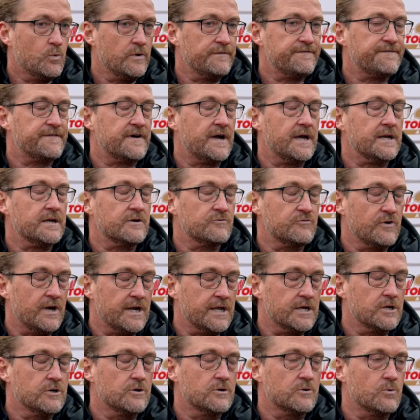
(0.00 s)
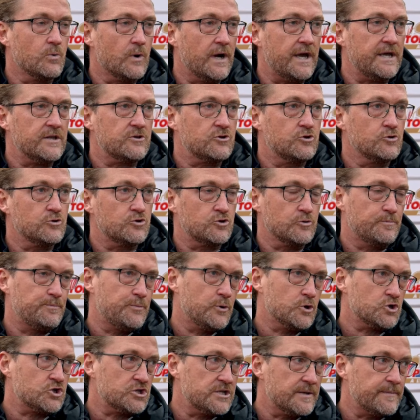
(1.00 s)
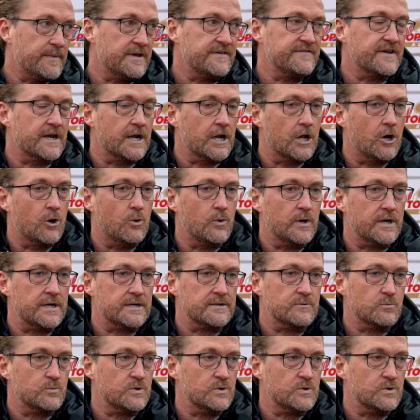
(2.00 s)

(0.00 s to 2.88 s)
find a really good way to push them even lower.